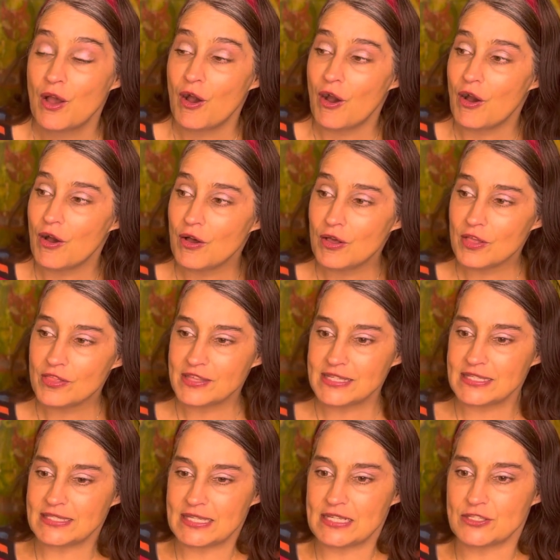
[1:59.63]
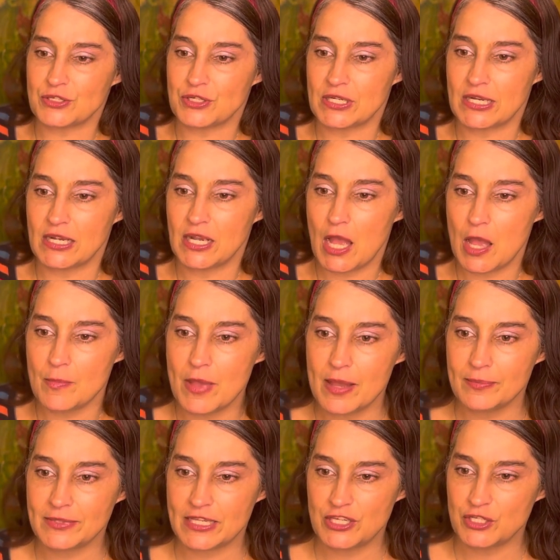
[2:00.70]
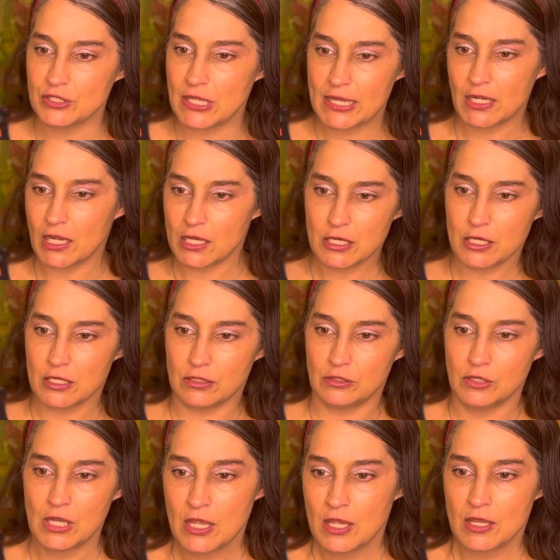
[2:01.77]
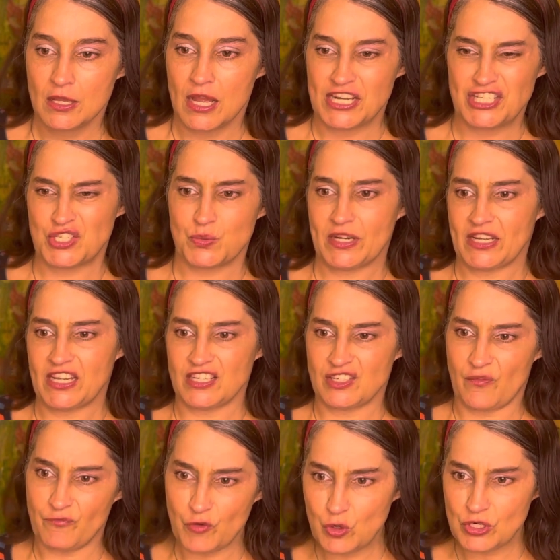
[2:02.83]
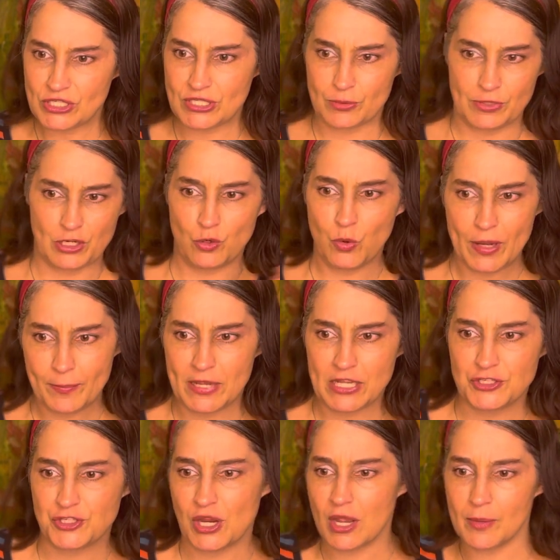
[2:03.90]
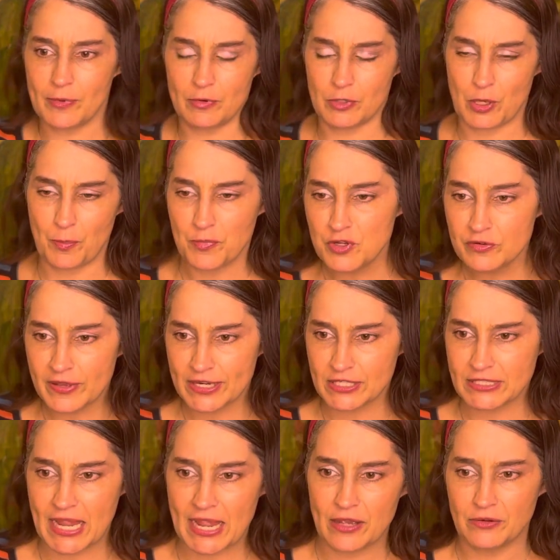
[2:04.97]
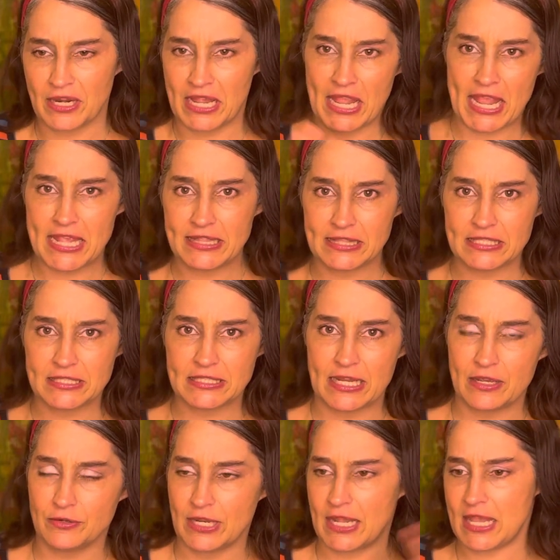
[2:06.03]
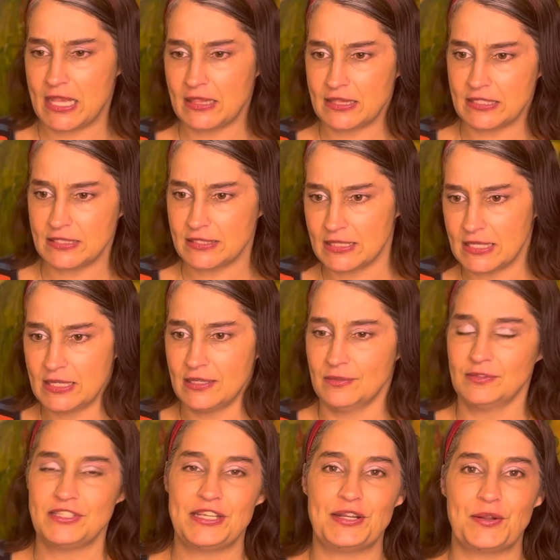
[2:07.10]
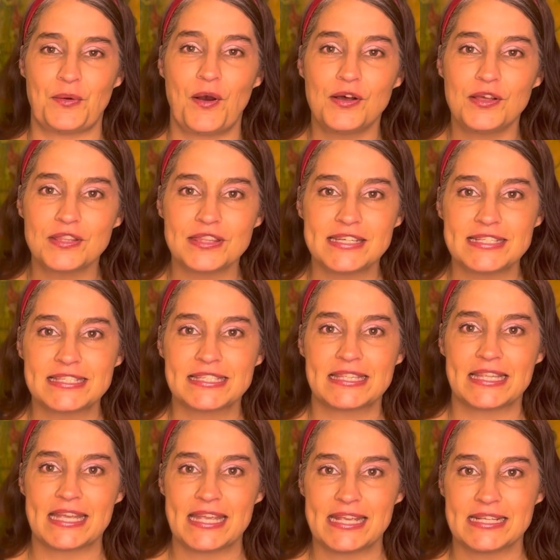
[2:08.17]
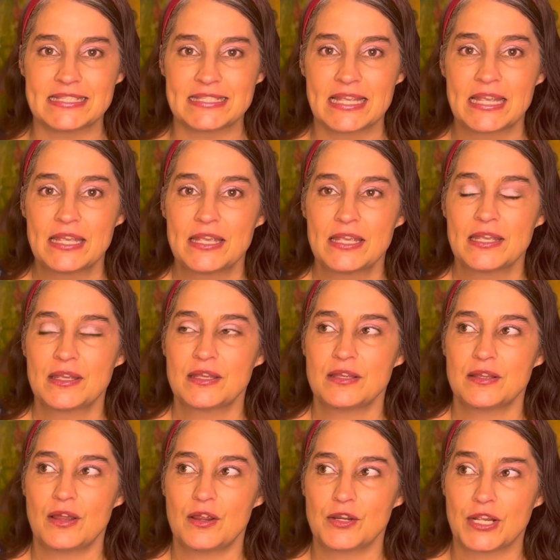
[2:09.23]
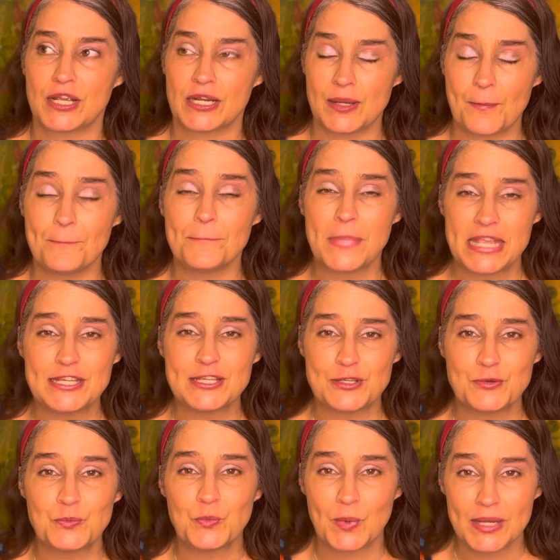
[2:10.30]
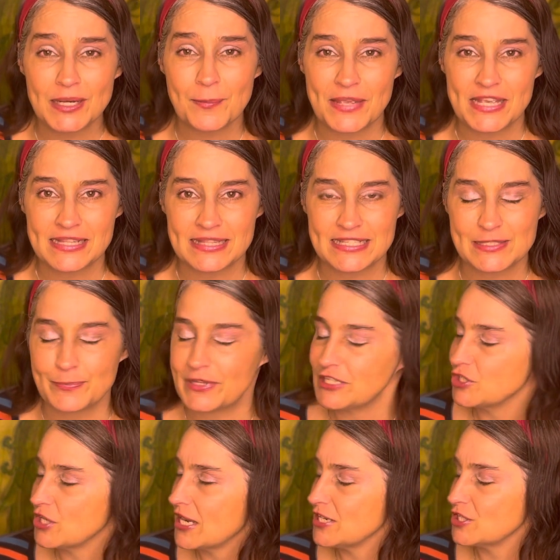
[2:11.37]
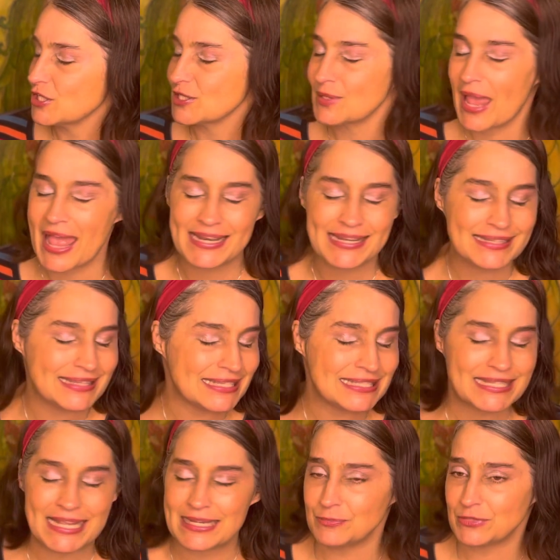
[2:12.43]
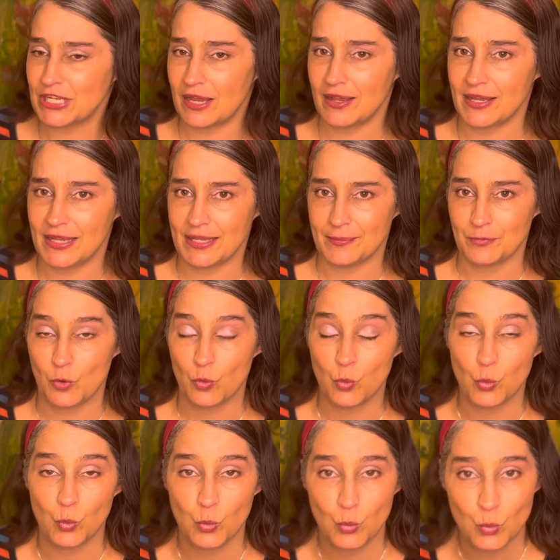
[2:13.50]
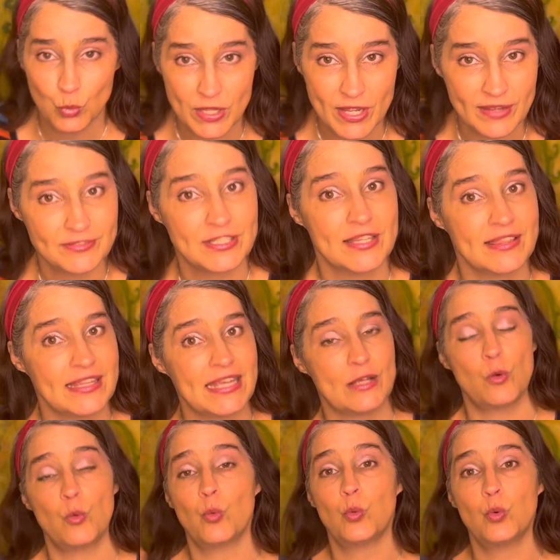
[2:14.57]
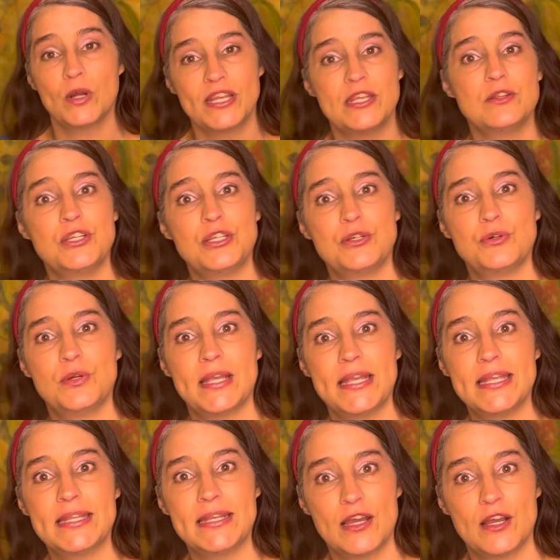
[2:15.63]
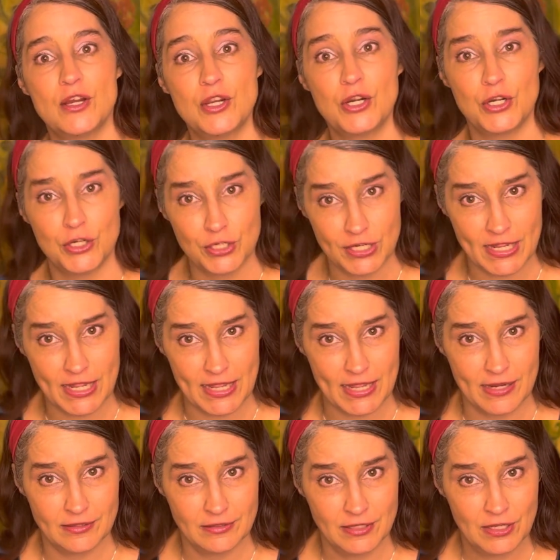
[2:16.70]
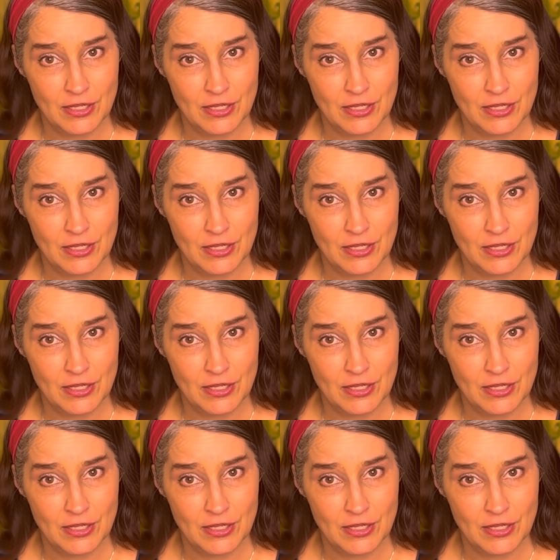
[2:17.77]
All these things are gonna come up that you're like, oh, I just wanna get divorced, I wanna quit my job, I wanna move out of town, I hate this town, I hate this thing, and all these things are gonna make you wanna make these big changes, and at the same time, you have to think, what do you do in a hurricane?